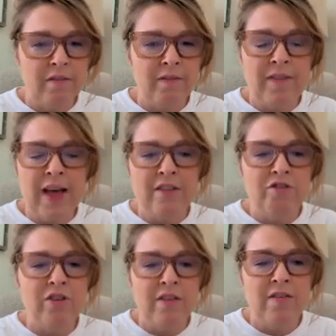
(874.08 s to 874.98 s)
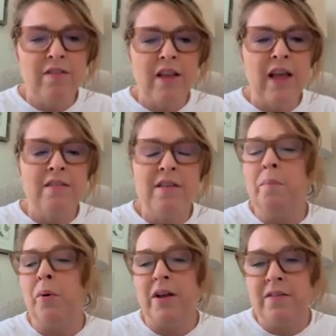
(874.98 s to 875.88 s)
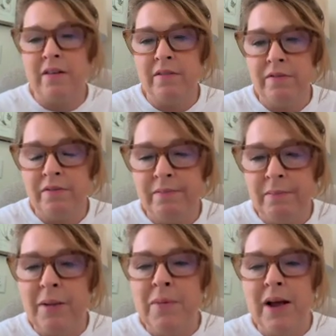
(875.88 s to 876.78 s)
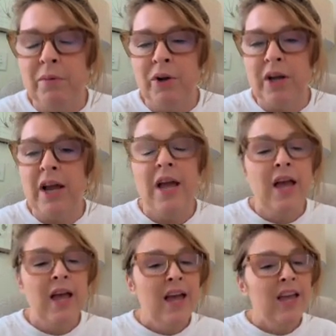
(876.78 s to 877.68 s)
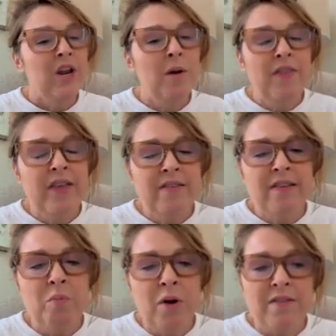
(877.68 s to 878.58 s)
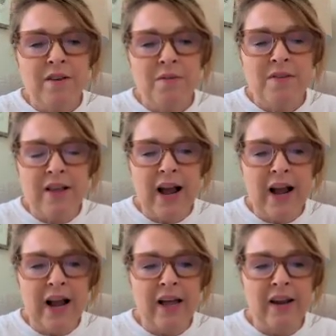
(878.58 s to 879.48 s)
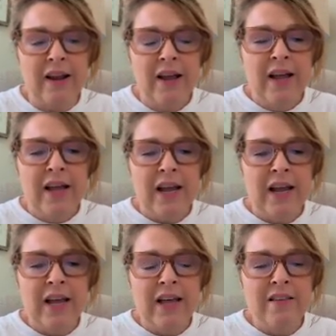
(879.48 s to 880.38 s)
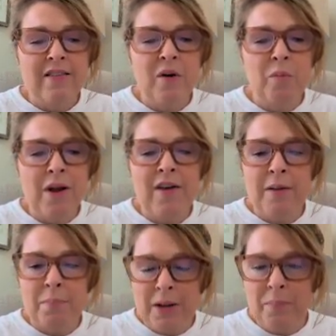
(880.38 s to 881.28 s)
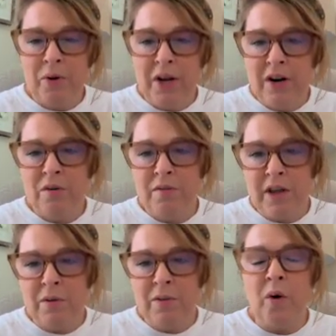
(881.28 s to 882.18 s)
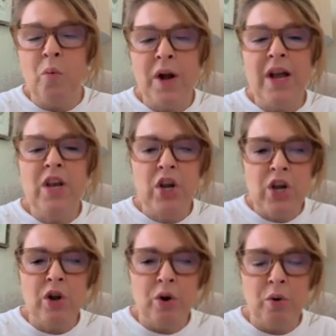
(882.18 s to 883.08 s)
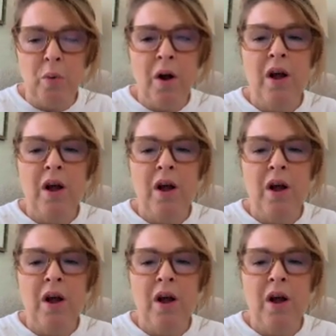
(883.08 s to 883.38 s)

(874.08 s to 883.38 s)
that just is impressive. Maybe I'm looking, and this is what's so sad, is that we've had people interview that we knew